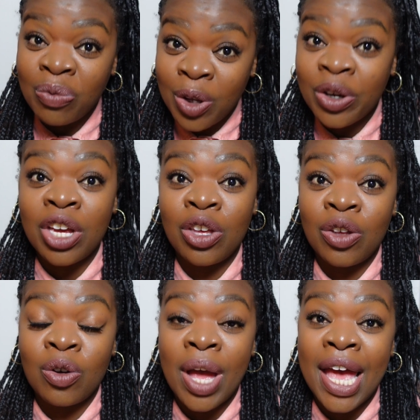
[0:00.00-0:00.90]
look at
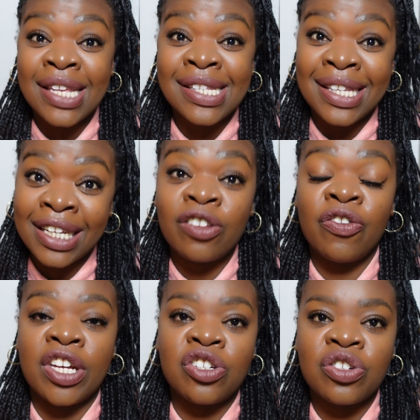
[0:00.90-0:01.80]
you as a little
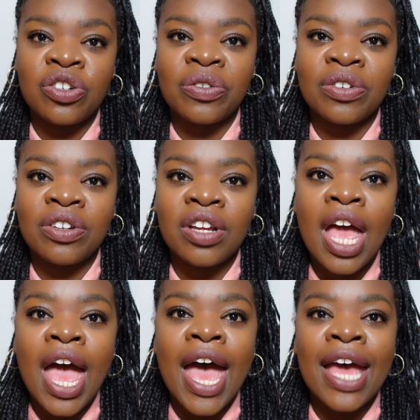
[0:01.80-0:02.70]
fish.
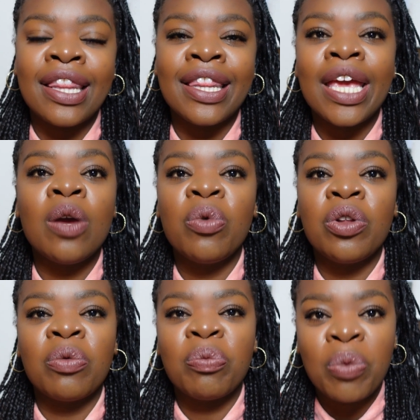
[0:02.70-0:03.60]
And they
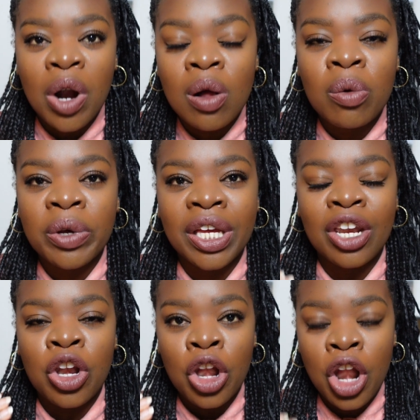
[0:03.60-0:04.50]
will probably
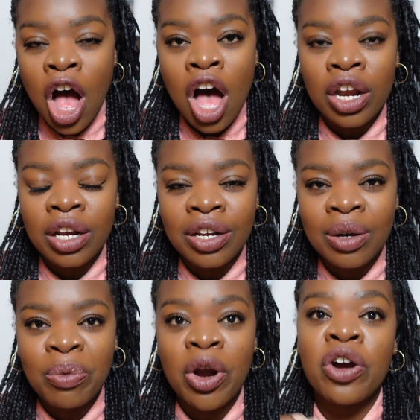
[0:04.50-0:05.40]
not
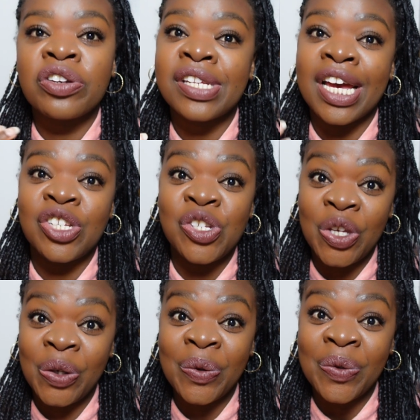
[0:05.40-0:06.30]
prioritize
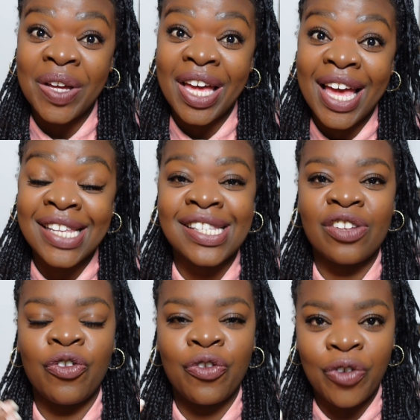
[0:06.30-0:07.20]
you as the
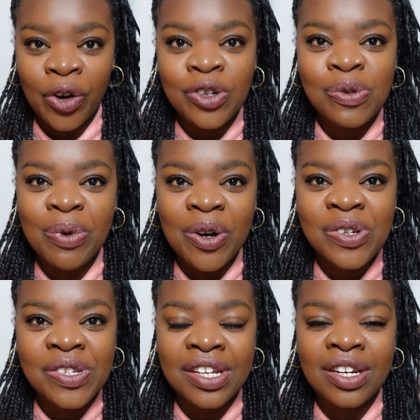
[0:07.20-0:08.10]
first
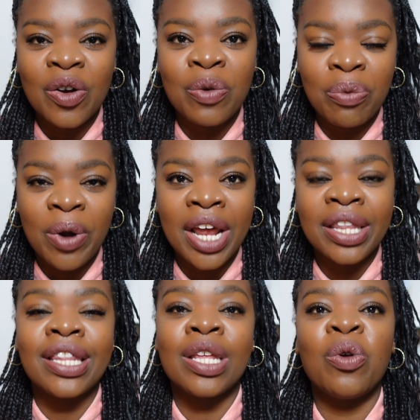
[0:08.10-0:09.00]
person or brand
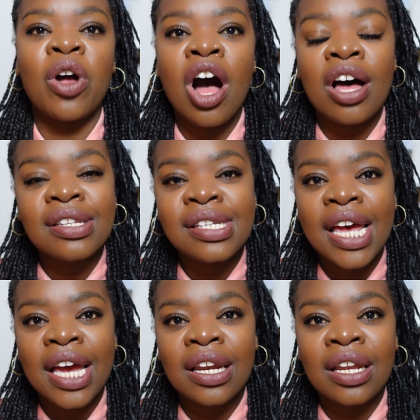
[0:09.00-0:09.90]
that they will
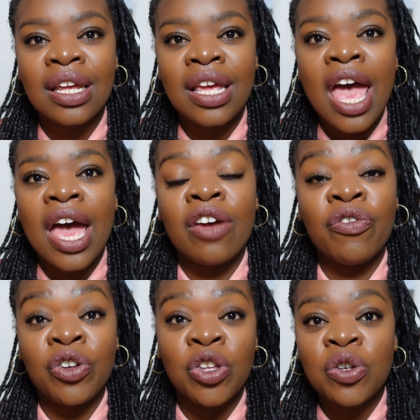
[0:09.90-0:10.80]
contact. And
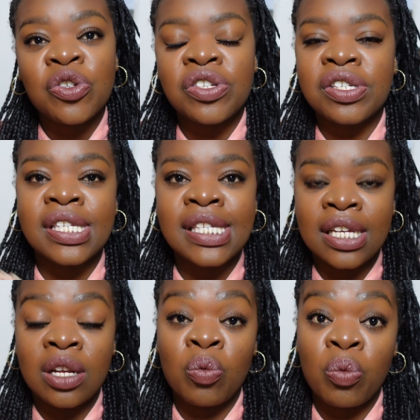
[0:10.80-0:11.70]
for you to just
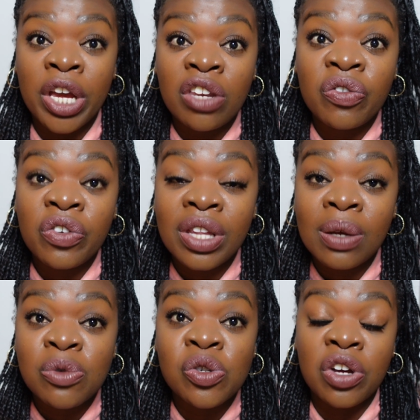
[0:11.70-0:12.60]
sit and wait for
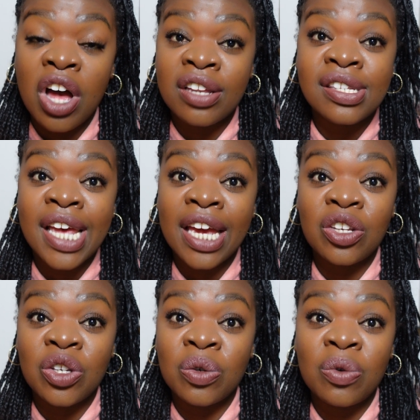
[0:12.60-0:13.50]
them to
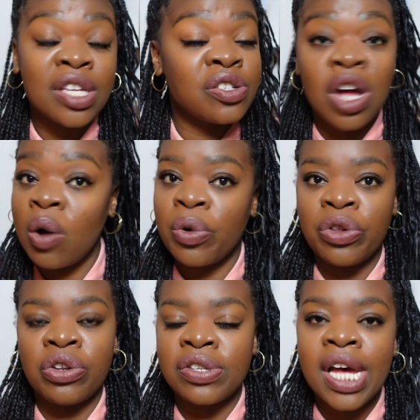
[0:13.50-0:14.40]
contact you, it's not
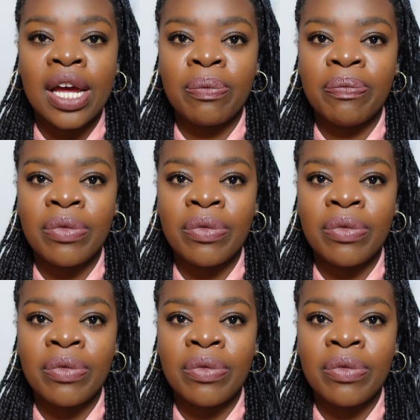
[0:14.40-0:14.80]
worth your time.